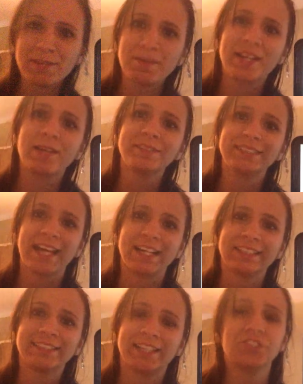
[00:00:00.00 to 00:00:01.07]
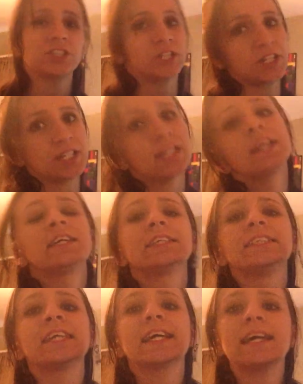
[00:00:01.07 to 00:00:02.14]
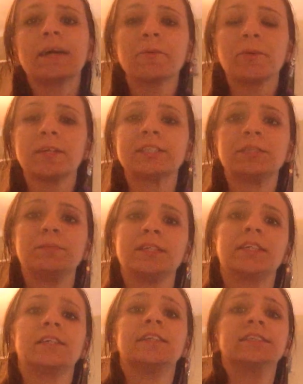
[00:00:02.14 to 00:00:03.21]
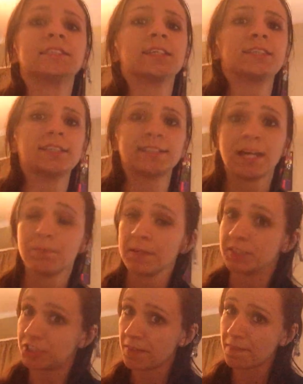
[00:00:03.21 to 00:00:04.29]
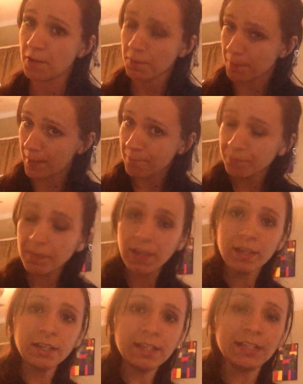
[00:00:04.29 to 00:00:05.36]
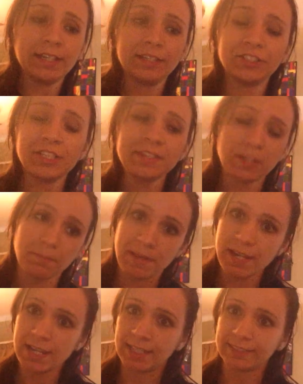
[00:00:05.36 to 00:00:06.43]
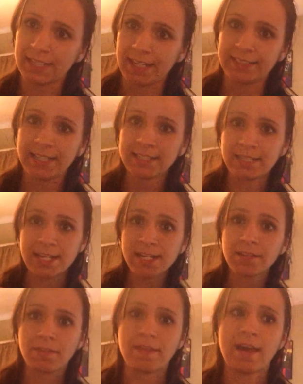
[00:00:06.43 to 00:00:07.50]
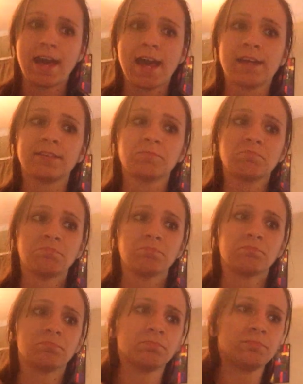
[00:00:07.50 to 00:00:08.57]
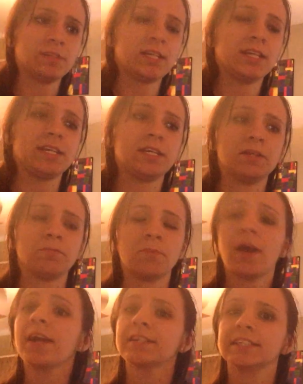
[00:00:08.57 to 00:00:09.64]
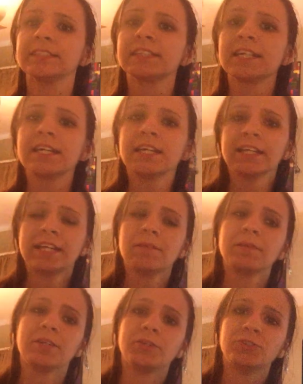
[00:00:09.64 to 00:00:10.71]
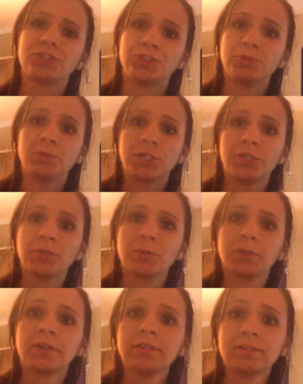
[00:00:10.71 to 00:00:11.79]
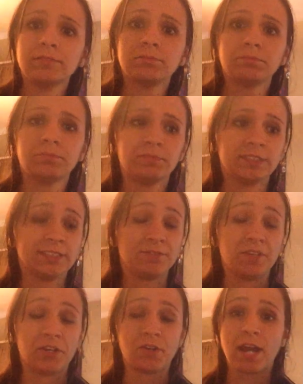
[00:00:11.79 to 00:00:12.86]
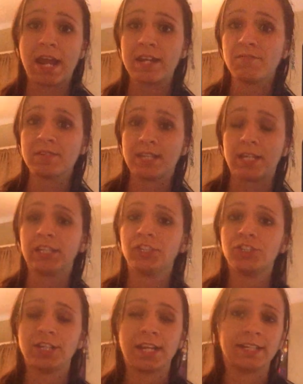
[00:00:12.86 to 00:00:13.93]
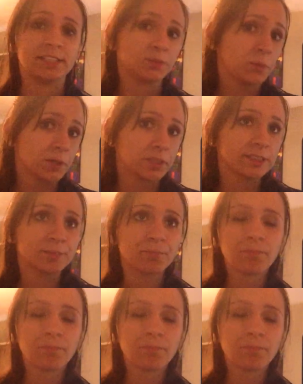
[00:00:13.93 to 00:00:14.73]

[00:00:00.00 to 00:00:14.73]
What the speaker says: My name is Alexandra Cook. Today I'm going to be discussing the topic gene therapy. And gene therapy is a technique that, in practice, can be used to cure severe and even deadly genetic disorders.